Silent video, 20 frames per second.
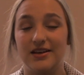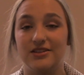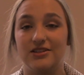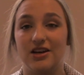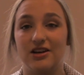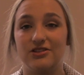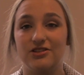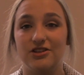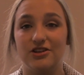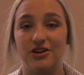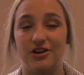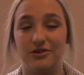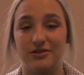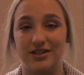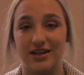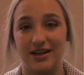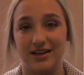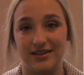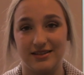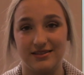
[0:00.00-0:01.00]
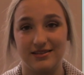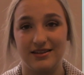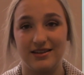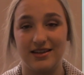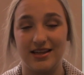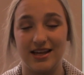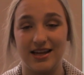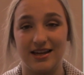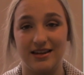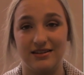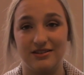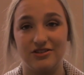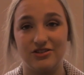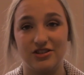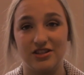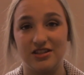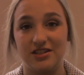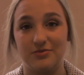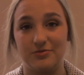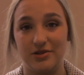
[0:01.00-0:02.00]
Dr. Hotez, then
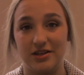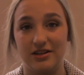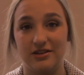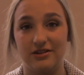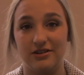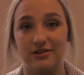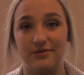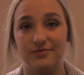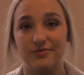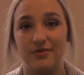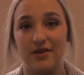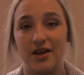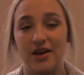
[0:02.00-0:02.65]
just Peter,